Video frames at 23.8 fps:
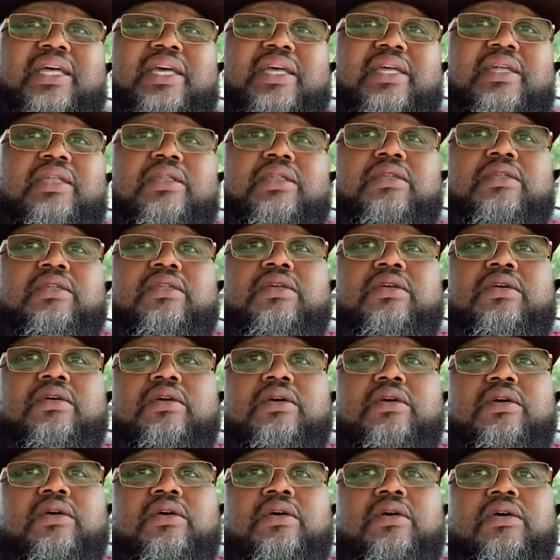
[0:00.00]
in
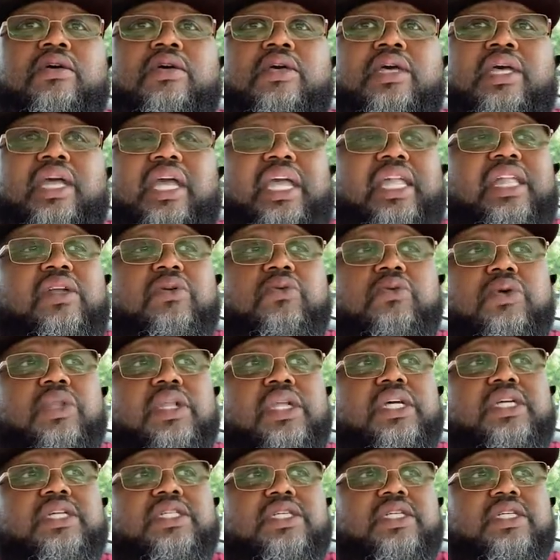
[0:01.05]
any
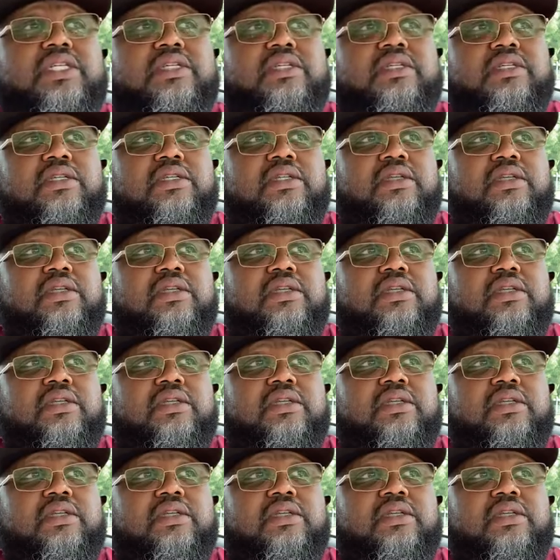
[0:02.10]
religion,